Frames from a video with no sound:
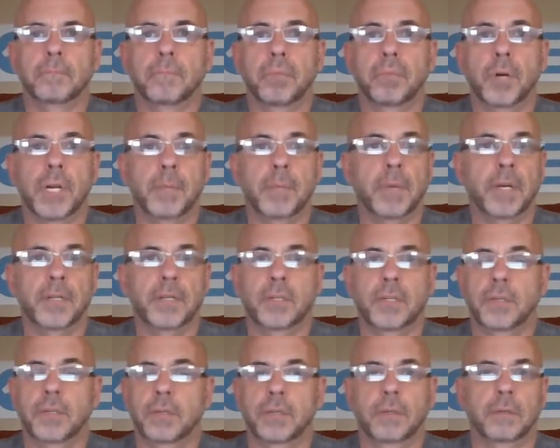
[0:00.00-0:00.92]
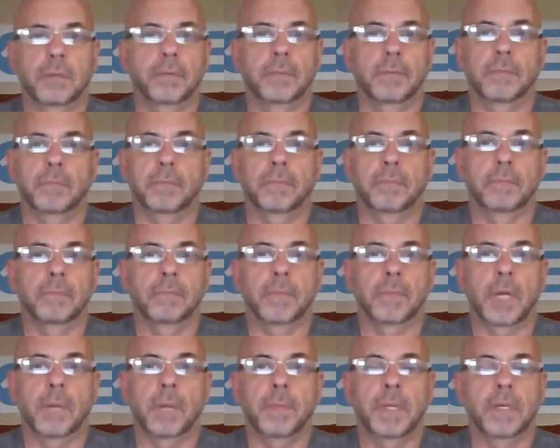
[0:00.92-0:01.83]
Pretty much,
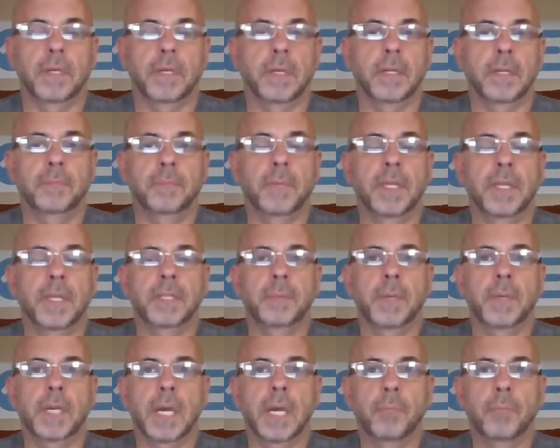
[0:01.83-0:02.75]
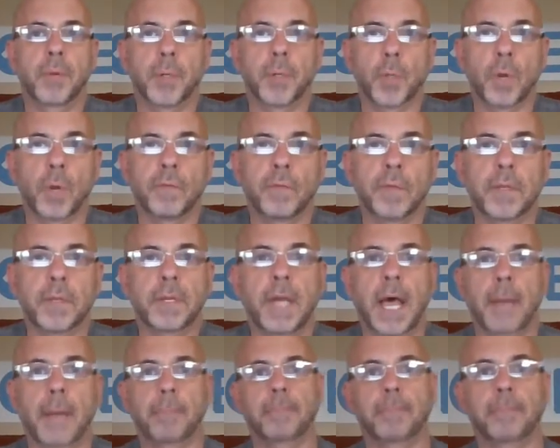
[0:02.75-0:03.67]
I mean, it's become pretty over the
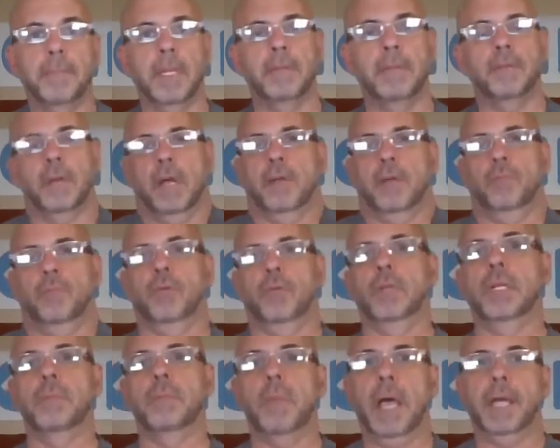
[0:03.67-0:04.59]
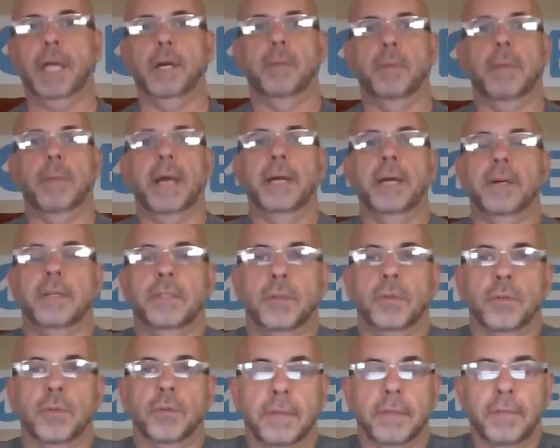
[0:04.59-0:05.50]
top, even on really minor
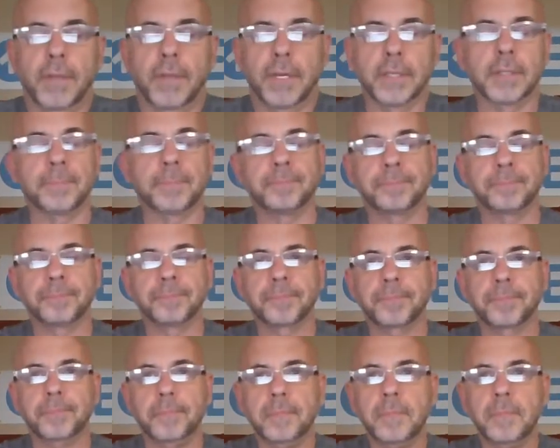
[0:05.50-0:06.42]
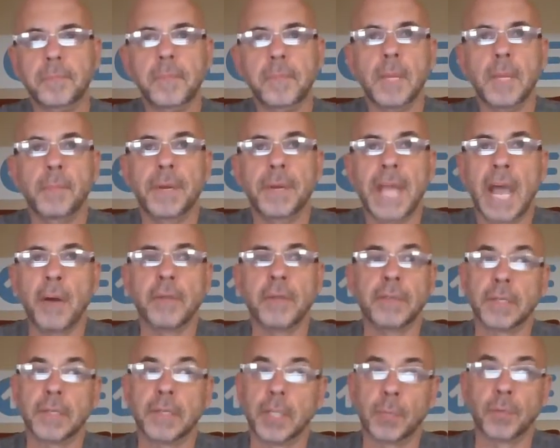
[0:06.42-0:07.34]
sorts of things. But now
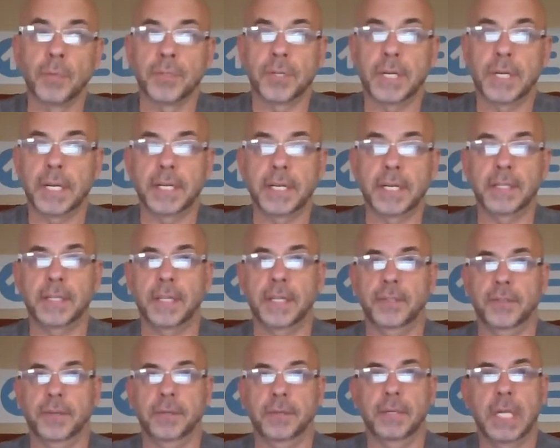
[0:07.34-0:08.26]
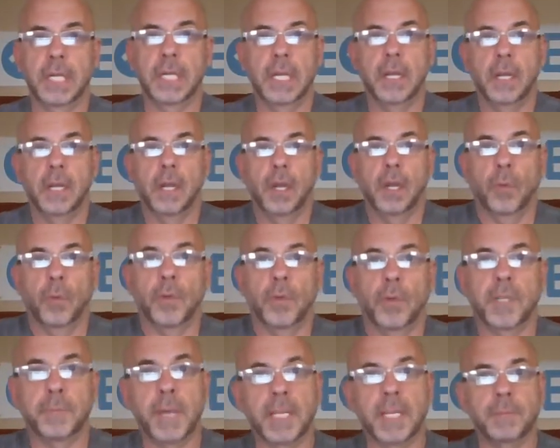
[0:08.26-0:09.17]
even liberals are getting censored,
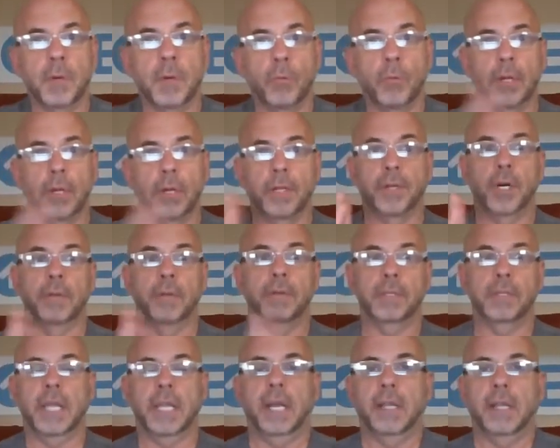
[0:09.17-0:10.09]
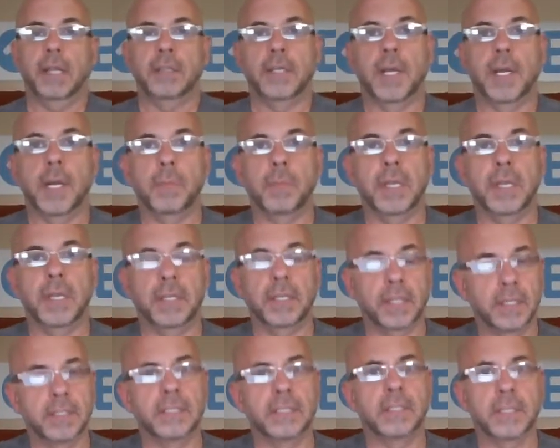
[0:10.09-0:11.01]
which makes me really nervous that
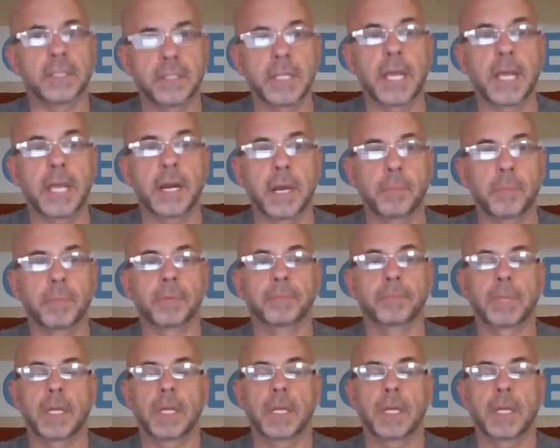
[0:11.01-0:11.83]
this is a setup.